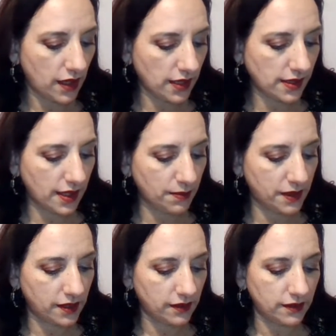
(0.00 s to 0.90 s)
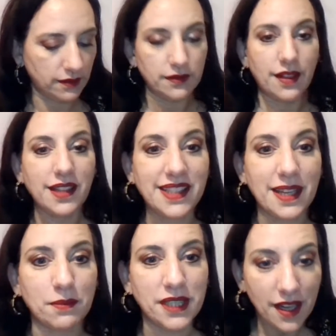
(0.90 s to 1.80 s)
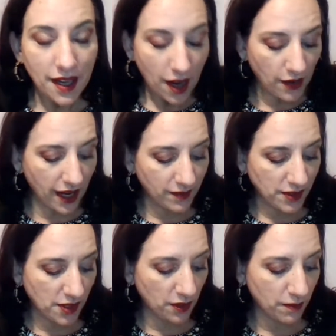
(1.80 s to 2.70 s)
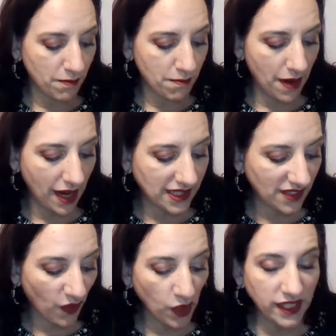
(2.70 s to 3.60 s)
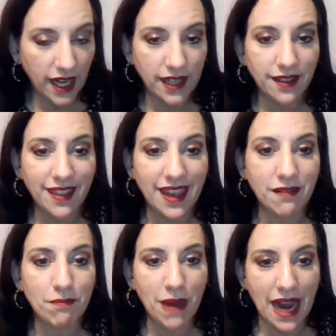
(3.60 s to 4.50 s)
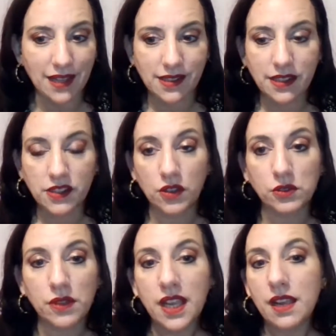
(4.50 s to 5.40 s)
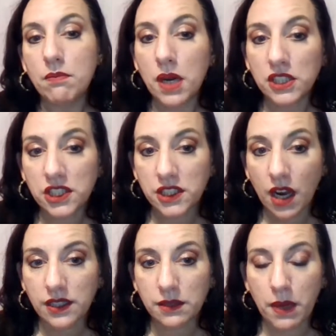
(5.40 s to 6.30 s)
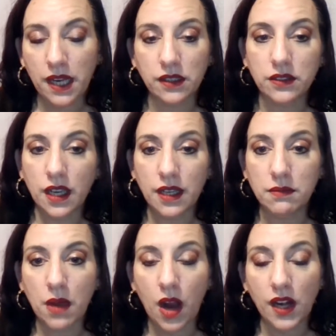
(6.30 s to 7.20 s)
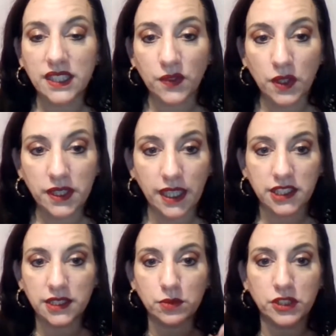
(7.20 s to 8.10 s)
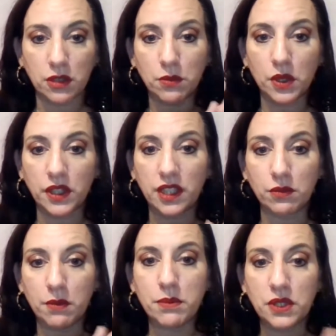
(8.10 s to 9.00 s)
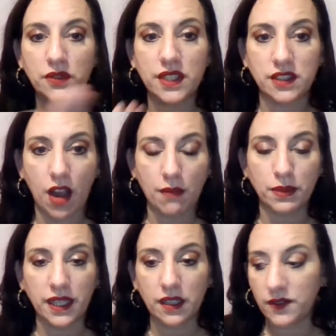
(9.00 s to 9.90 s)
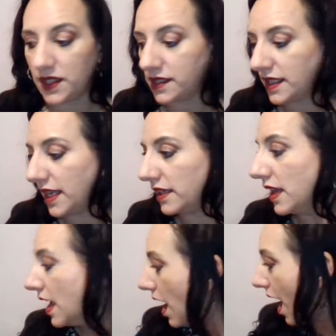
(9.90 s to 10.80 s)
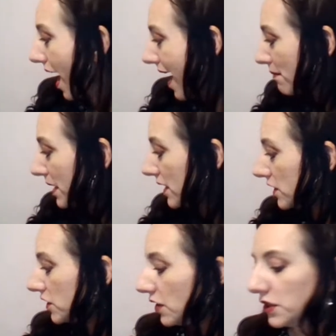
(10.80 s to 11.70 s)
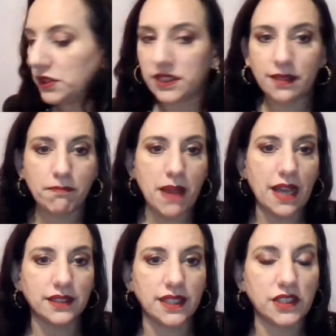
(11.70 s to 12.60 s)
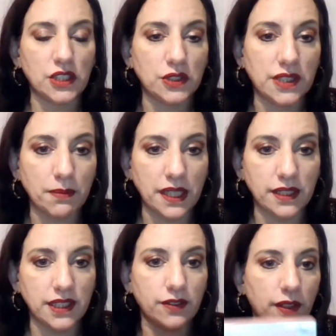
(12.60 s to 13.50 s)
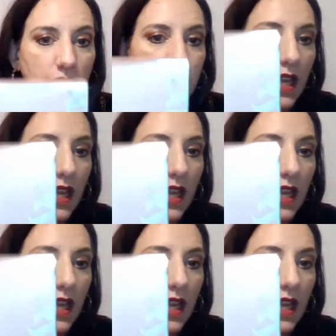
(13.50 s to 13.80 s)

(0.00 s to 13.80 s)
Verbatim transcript: I skipped I skipped. Okay, so exfoliate, then mask. So Marsha talked about um, our exfoliations, which are more going to remove the top layer of the skin. I'm going to show you some masks that do something different.